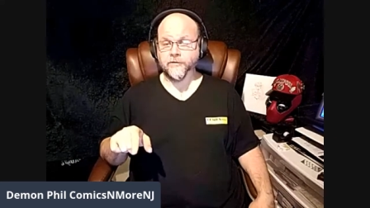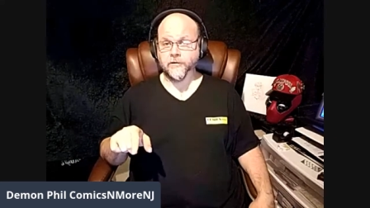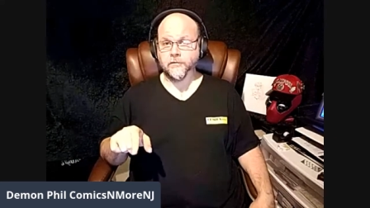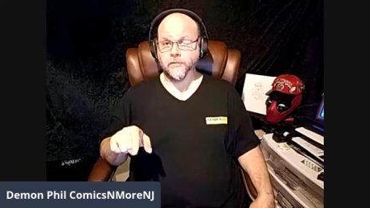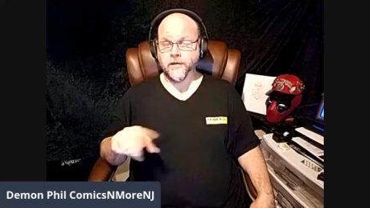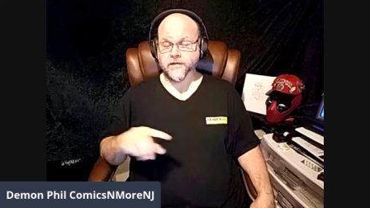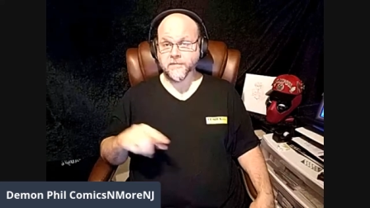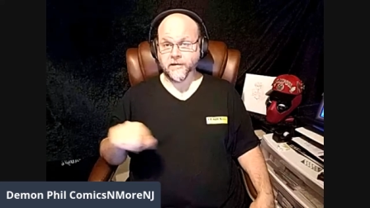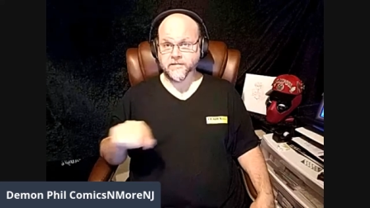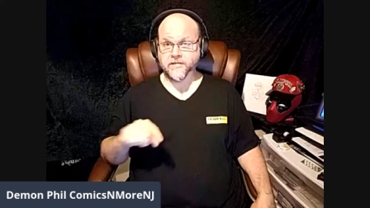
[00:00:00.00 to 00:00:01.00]
So we
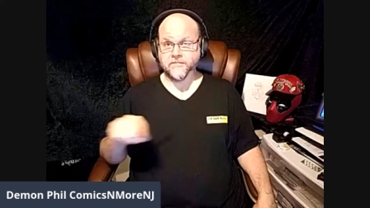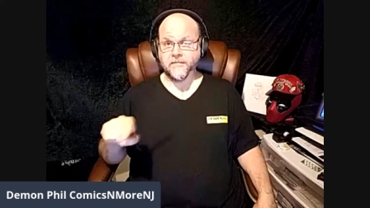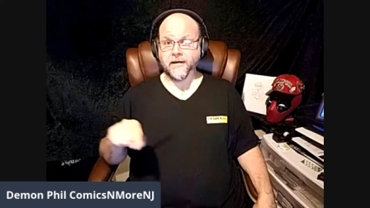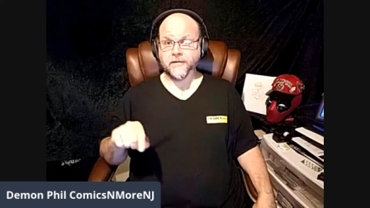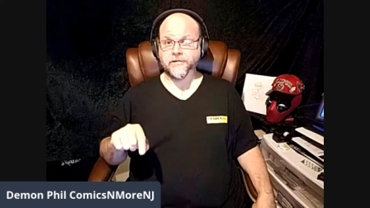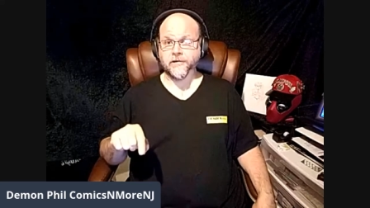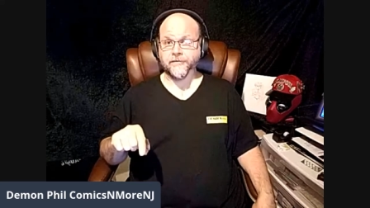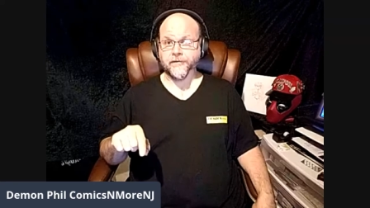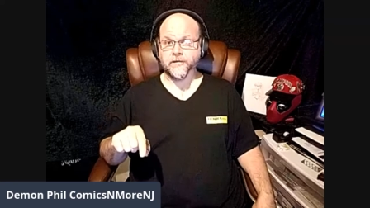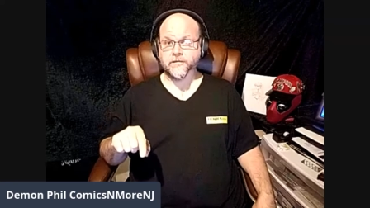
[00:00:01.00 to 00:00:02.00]
expect to see some backers off of
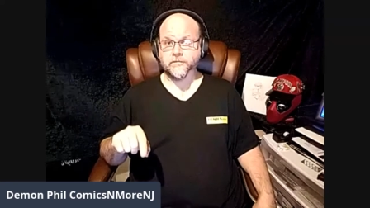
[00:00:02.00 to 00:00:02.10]
this.